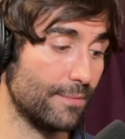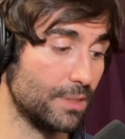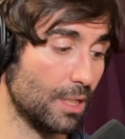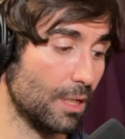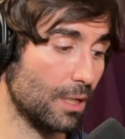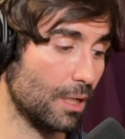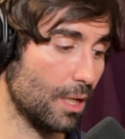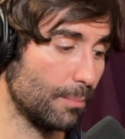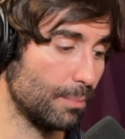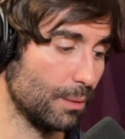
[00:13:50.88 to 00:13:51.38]

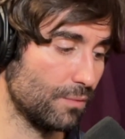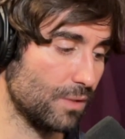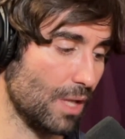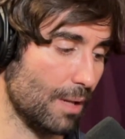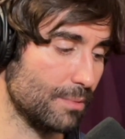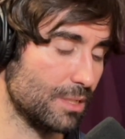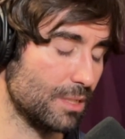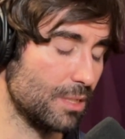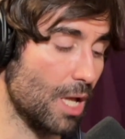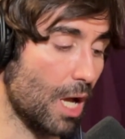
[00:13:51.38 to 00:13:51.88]
done it a couple of
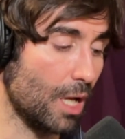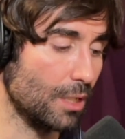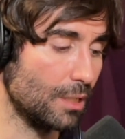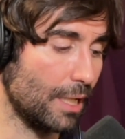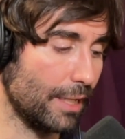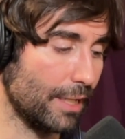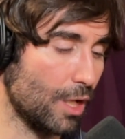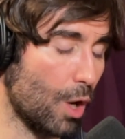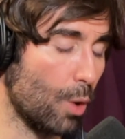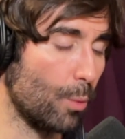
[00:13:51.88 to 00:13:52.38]
times, not
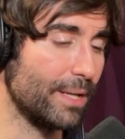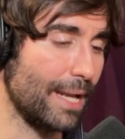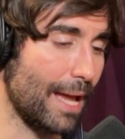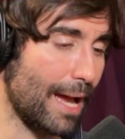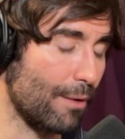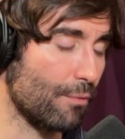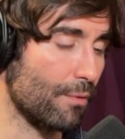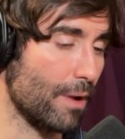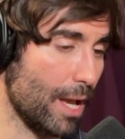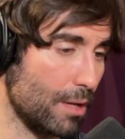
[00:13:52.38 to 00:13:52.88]
like going
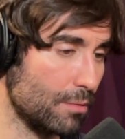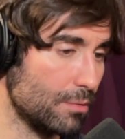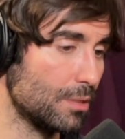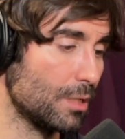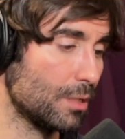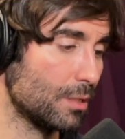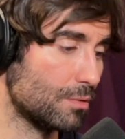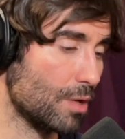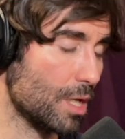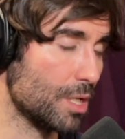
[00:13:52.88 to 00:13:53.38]

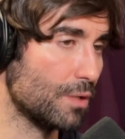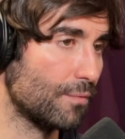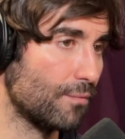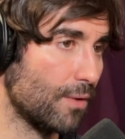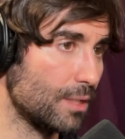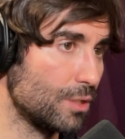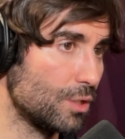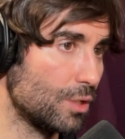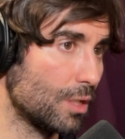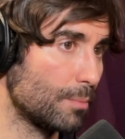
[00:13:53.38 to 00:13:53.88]
around trying to
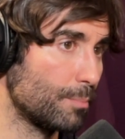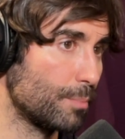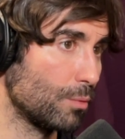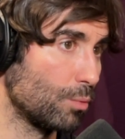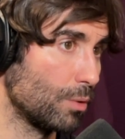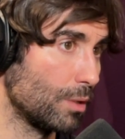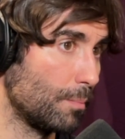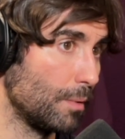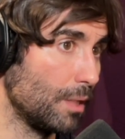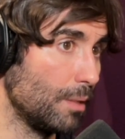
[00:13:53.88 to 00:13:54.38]
find shit, but
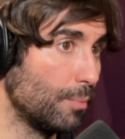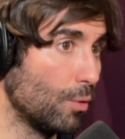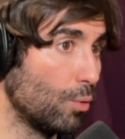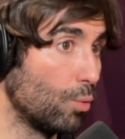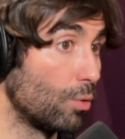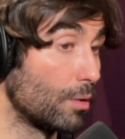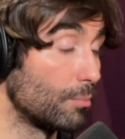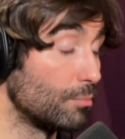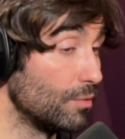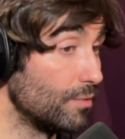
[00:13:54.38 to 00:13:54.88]
with people
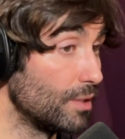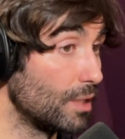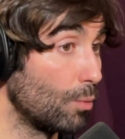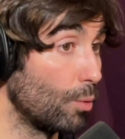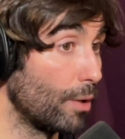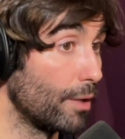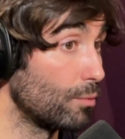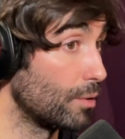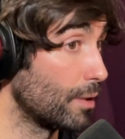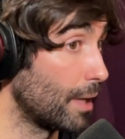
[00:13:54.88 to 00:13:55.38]
who were moving
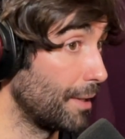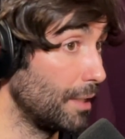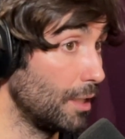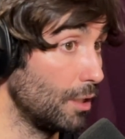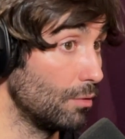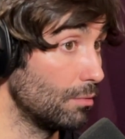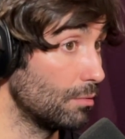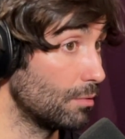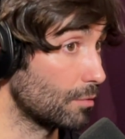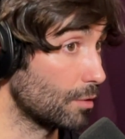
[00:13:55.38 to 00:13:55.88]
away who I
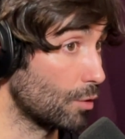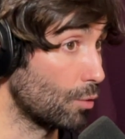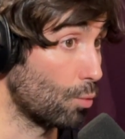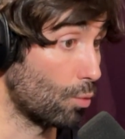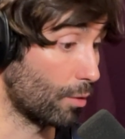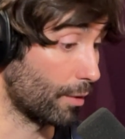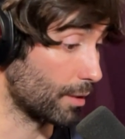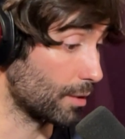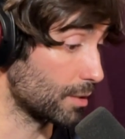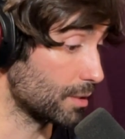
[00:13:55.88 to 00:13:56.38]
knew or
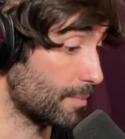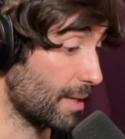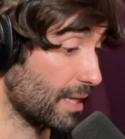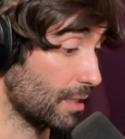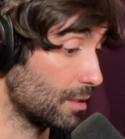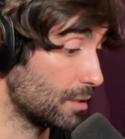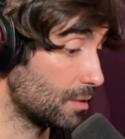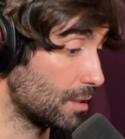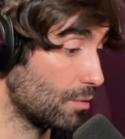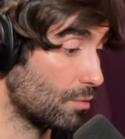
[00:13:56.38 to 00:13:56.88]
coworkers back
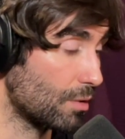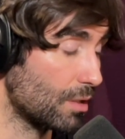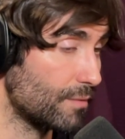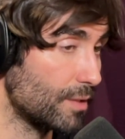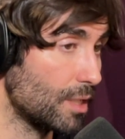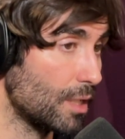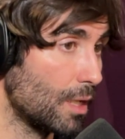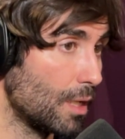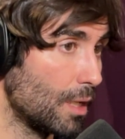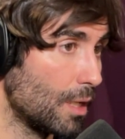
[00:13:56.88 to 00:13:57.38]
in the day or
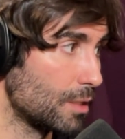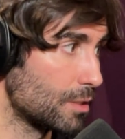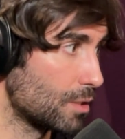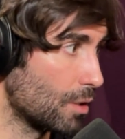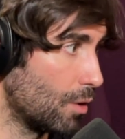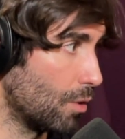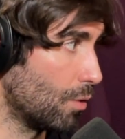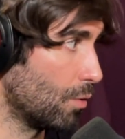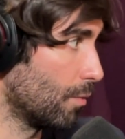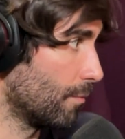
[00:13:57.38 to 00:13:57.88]
whatever.
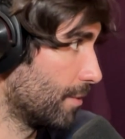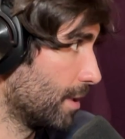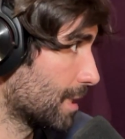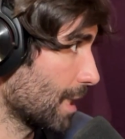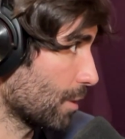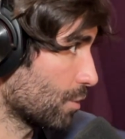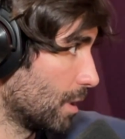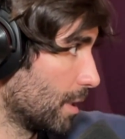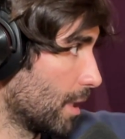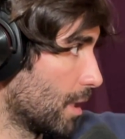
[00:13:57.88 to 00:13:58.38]
So this
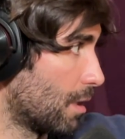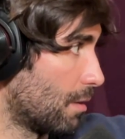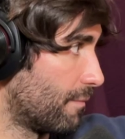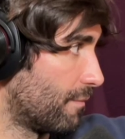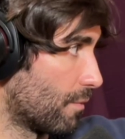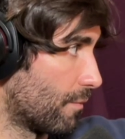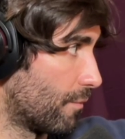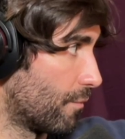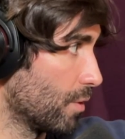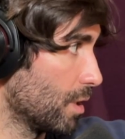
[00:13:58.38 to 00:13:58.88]
actually got
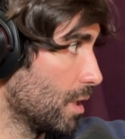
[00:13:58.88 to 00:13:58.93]
for free.